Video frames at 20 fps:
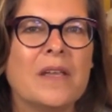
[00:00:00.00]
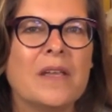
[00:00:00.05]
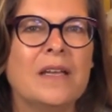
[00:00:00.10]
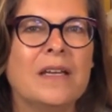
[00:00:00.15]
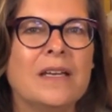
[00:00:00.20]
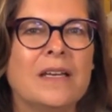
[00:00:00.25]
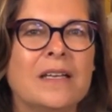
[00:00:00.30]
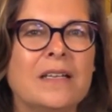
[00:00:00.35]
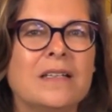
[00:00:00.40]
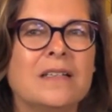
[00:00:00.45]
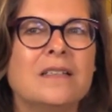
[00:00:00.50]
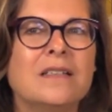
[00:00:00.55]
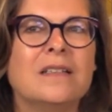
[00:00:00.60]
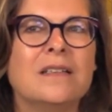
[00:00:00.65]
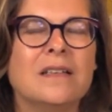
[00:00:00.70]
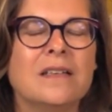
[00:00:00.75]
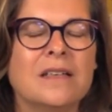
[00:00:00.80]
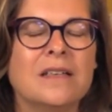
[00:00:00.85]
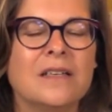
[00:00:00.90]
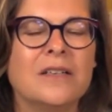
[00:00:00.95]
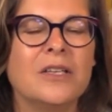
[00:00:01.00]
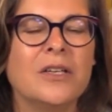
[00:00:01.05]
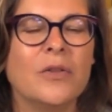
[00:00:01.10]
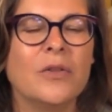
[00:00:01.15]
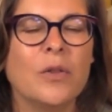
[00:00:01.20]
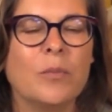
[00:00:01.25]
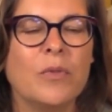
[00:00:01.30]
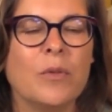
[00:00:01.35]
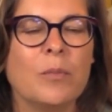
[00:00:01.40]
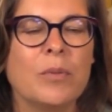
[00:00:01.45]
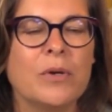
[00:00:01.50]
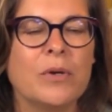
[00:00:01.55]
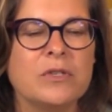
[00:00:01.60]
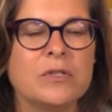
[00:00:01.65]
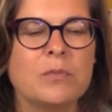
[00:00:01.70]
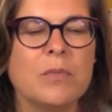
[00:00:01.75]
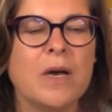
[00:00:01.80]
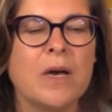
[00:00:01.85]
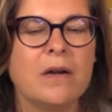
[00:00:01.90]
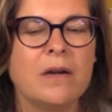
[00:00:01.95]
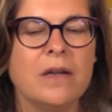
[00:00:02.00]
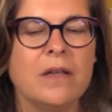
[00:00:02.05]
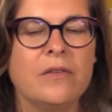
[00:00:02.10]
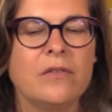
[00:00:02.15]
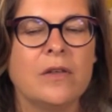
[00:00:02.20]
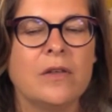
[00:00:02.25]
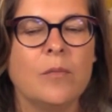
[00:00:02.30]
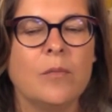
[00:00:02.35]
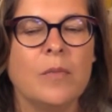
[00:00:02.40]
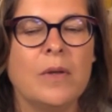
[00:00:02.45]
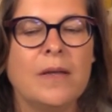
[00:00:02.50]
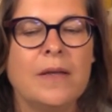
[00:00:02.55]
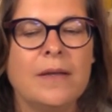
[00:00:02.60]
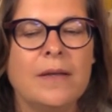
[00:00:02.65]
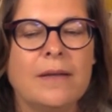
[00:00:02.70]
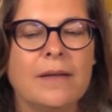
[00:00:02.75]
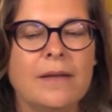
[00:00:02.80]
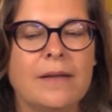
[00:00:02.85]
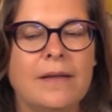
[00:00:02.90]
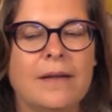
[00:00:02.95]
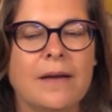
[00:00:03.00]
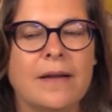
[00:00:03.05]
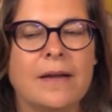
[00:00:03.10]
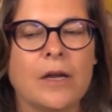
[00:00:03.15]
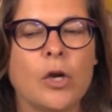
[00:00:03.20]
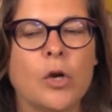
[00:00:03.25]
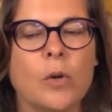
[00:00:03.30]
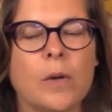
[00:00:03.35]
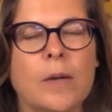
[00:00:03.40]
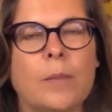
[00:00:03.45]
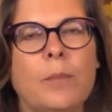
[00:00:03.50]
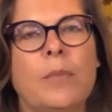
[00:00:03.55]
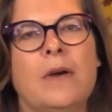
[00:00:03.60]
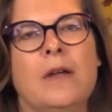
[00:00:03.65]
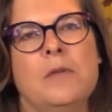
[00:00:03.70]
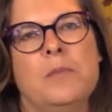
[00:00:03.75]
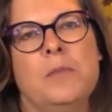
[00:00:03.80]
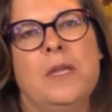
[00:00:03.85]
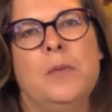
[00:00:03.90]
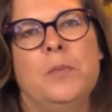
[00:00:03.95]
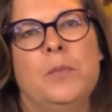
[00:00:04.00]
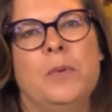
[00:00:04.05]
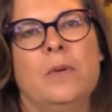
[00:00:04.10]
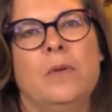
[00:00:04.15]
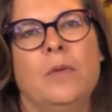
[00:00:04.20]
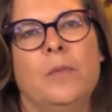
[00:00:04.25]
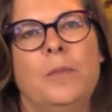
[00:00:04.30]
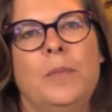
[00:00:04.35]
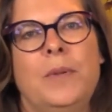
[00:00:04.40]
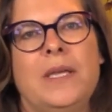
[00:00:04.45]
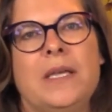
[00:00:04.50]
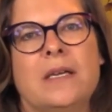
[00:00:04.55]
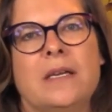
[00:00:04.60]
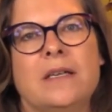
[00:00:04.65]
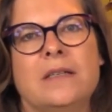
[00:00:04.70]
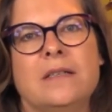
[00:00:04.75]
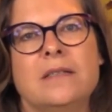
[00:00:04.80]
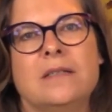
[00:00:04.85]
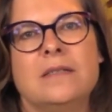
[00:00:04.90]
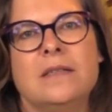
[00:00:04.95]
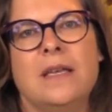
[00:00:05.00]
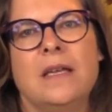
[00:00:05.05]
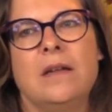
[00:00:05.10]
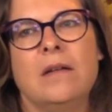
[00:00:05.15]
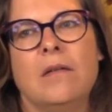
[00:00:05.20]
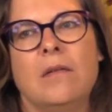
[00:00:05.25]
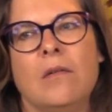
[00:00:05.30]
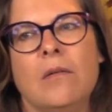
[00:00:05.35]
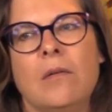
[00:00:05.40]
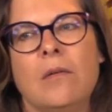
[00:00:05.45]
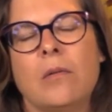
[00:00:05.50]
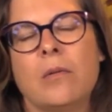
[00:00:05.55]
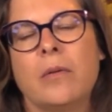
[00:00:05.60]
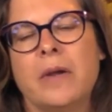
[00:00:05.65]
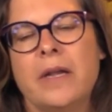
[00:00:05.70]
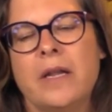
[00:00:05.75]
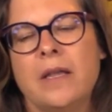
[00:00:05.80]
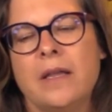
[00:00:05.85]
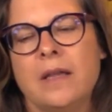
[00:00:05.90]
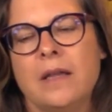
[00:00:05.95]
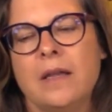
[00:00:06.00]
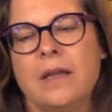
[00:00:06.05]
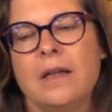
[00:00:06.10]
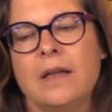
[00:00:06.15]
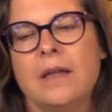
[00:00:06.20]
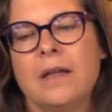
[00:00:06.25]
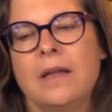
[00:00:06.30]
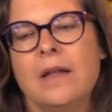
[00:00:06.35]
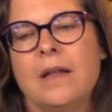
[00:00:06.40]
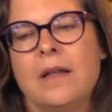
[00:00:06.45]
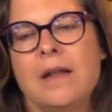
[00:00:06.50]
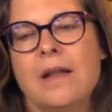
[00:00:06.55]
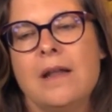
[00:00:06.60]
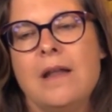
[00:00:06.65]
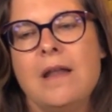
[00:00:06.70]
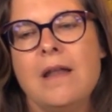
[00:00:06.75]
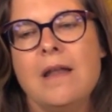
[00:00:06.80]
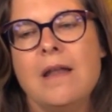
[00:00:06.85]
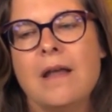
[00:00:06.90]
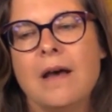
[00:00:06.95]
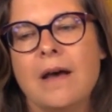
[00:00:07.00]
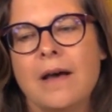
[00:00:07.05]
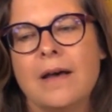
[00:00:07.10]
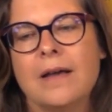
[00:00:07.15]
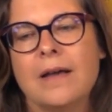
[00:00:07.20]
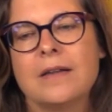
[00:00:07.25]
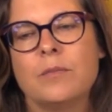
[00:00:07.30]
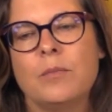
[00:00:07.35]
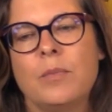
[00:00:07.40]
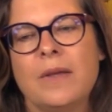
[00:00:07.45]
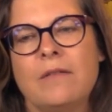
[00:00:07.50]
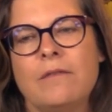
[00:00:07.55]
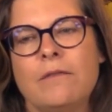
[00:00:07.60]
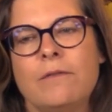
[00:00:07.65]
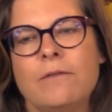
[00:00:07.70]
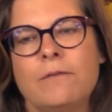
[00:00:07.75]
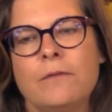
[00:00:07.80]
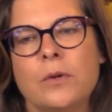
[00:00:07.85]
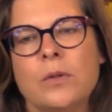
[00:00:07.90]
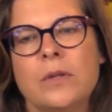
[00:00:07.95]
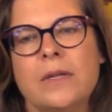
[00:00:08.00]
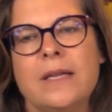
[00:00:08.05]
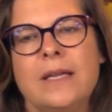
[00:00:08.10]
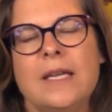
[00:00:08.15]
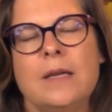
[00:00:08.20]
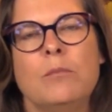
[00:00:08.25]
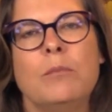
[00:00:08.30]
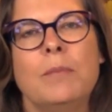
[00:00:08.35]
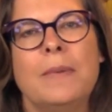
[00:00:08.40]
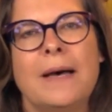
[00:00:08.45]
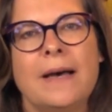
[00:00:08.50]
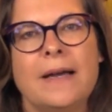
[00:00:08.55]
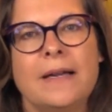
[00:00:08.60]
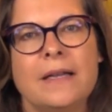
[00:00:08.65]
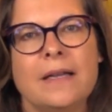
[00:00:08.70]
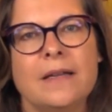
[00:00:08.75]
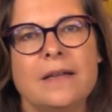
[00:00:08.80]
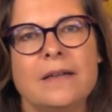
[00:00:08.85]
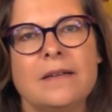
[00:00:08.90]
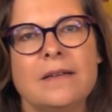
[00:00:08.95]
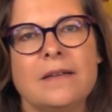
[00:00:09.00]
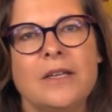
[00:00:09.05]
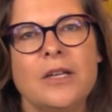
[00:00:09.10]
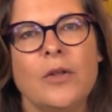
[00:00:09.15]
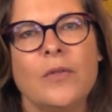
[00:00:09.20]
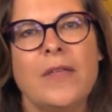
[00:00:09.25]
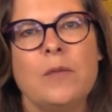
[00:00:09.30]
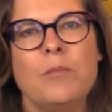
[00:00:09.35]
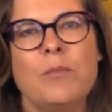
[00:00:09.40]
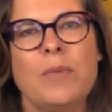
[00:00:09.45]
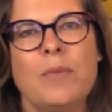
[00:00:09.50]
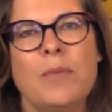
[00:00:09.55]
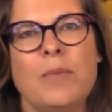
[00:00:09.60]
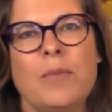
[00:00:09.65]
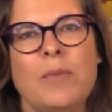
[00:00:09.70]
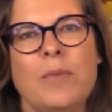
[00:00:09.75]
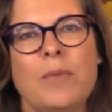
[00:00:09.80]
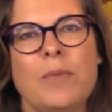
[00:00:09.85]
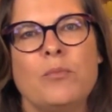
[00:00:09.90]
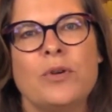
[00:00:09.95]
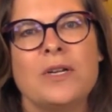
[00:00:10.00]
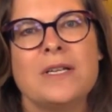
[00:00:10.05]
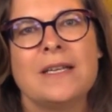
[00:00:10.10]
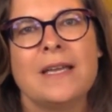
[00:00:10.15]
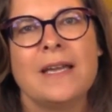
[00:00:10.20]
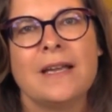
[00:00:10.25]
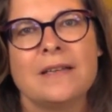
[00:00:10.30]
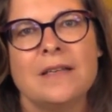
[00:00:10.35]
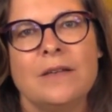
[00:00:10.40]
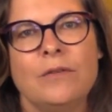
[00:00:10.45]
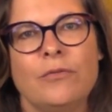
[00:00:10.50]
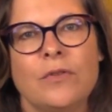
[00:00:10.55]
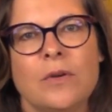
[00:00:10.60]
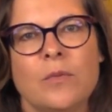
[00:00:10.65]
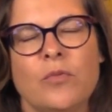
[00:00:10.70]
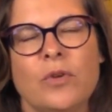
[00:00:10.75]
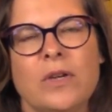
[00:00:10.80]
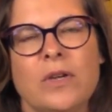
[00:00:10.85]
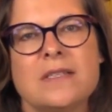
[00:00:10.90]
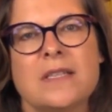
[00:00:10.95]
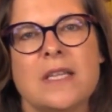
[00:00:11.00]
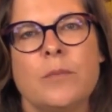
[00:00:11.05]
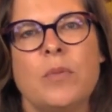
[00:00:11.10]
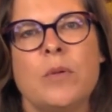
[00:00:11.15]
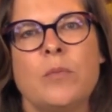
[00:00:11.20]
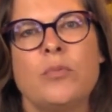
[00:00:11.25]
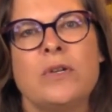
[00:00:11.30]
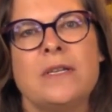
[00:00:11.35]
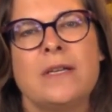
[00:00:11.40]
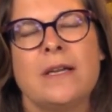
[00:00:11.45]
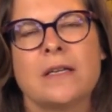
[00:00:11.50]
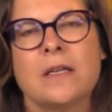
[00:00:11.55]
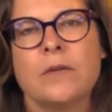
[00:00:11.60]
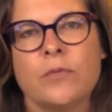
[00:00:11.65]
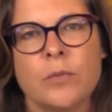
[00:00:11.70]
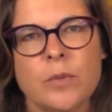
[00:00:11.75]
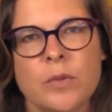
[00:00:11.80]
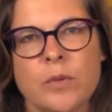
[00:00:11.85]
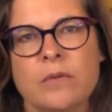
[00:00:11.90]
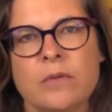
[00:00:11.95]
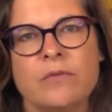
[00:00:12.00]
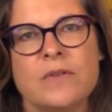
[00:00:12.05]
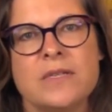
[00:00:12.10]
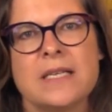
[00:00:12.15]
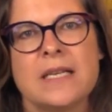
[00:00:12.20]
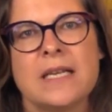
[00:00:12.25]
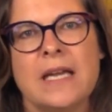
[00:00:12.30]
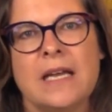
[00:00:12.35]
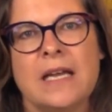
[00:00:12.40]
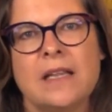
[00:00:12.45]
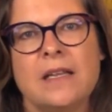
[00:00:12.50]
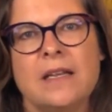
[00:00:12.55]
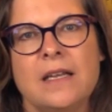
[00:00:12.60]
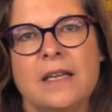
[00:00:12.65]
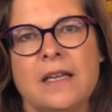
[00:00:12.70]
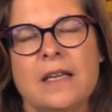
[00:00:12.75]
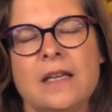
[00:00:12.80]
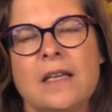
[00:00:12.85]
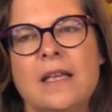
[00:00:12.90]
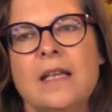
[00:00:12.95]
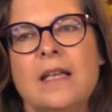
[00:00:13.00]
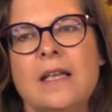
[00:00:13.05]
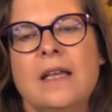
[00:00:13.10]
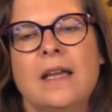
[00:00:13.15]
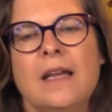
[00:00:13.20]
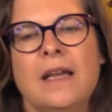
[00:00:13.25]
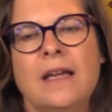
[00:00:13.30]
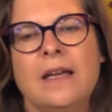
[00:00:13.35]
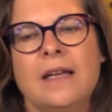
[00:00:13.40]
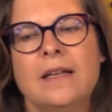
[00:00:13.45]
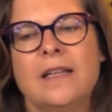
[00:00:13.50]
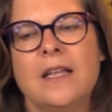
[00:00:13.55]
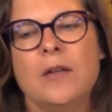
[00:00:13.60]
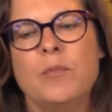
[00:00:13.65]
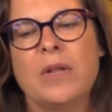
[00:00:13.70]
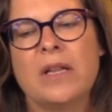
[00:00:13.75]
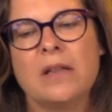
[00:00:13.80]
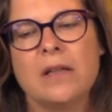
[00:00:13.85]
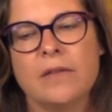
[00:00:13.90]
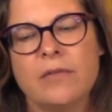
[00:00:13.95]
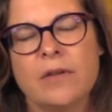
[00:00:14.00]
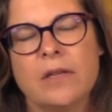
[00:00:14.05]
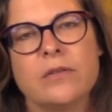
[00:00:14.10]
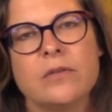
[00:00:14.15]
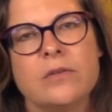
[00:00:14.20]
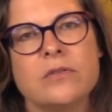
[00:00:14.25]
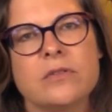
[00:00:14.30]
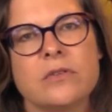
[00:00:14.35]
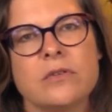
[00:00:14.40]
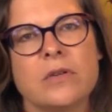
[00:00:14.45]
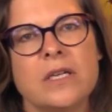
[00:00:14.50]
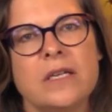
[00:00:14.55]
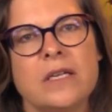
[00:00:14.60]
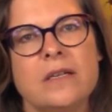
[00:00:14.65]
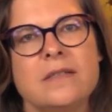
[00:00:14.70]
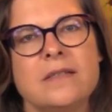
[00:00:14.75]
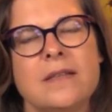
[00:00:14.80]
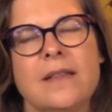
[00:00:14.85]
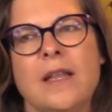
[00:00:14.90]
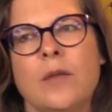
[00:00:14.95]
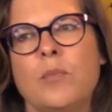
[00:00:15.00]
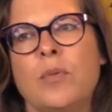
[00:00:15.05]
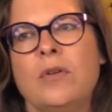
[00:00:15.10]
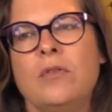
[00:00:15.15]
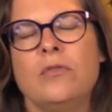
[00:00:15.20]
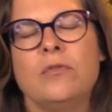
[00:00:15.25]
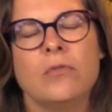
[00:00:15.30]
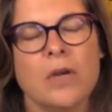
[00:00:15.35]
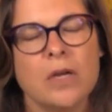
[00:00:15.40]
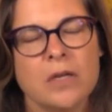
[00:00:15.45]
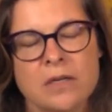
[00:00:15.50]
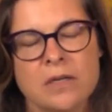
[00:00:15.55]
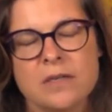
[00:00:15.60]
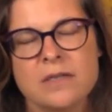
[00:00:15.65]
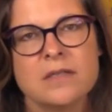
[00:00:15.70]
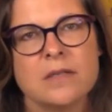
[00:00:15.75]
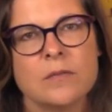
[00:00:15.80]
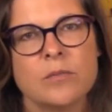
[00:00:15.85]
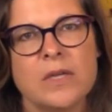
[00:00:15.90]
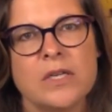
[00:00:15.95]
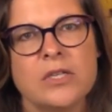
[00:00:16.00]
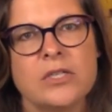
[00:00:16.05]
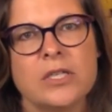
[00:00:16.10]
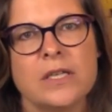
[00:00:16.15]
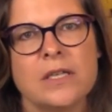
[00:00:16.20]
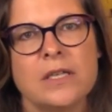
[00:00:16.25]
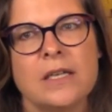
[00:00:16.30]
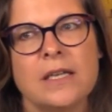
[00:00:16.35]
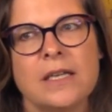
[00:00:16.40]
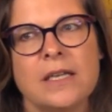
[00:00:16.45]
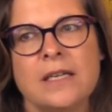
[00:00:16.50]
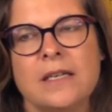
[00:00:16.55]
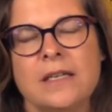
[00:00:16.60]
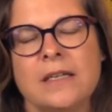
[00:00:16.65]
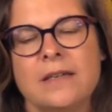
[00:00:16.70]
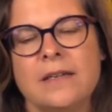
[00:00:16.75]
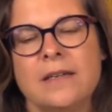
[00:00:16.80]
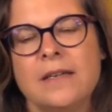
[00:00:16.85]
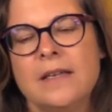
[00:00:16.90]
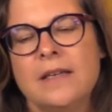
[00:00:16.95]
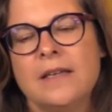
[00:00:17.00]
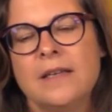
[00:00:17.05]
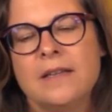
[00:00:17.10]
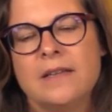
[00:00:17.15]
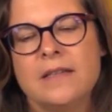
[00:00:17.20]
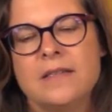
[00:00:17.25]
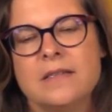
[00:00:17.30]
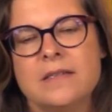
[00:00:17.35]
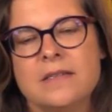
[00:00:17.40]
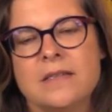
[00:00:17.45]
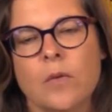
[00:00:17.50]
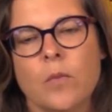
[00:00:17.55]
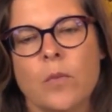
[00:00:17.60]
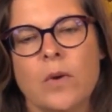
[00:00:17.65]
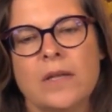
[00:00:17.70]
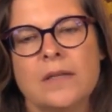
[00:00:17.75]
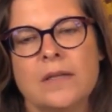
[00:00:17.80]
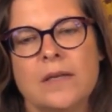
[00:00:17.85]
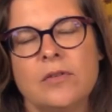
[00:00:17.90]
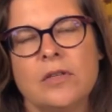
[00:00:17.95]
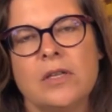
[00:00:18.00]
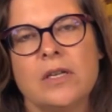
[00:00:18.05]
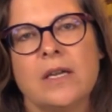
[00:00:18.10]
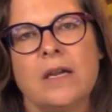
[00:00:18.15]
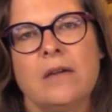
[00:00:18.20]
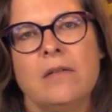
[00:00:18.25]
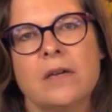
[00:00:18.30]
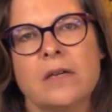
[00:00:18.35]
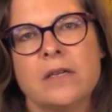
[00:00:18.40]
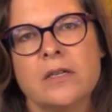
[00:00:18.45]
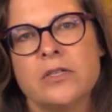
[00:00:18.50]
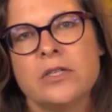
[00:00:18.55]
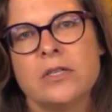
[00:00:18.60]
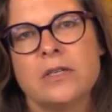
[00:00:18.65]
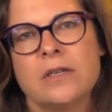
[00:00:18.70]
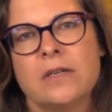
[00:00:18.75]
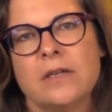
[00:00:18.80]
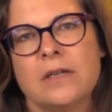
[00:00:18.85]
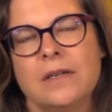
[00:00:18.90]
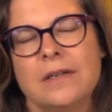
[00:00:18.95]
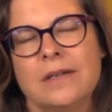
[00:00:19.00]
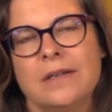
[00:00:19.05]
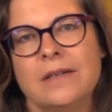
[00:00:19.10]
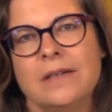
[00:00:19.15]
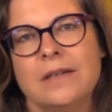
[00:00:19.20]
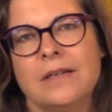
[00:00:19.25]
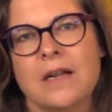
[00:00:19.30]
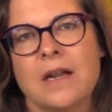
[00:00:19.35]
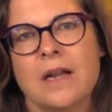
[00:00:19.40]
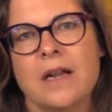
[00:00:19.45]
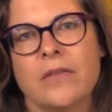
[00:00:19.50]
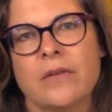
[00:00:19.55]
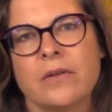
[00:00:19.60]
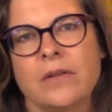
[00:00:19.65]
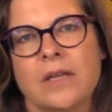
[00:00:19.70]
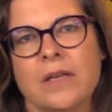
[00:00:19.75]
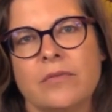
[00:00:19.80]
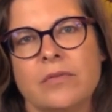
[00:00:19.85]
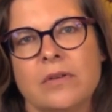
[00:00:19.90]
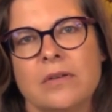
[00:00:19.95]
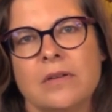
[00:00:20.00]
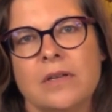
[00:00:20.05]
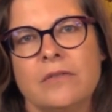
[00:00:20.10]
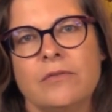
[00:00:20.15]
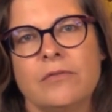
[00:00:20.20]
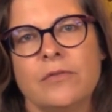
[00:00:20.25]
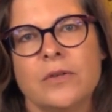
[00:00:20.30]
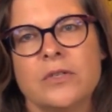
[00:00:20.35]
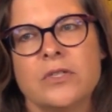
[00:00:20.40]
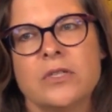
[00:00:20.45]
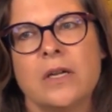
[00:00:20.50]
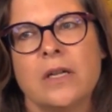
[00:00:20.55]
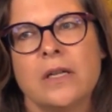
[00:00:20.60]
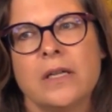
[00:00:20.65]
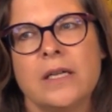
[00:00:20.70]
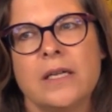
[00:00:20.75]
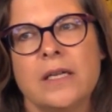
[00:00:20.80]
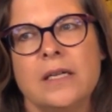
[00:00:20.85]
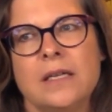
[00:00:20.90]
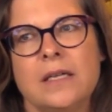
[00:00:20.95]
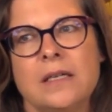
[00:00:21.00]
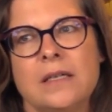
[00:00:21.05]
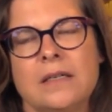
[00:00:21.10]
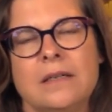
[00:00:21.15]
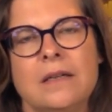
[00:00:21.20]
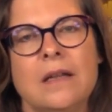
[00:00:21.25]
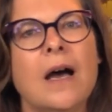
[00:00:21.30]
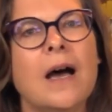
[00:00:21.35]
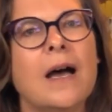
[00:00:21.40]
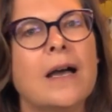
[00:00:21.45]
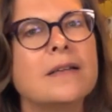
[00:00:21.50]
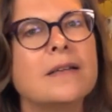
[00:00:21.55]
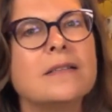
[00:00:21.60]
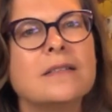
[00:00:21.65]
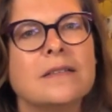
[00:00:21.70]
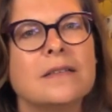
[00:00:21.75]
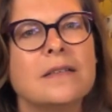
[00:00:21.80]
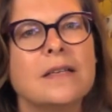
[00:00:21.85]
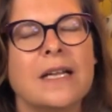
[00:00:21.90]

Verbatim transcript: And, you know, the postmodernism got a grip on people because they'd already not been fully embodied. You know, they'd been protected from risk, they've been protected from their own physicality, and they've been living through screens, and they've been drugged into submission. And this is at one level a caricature, and at another level, unfortunately, not.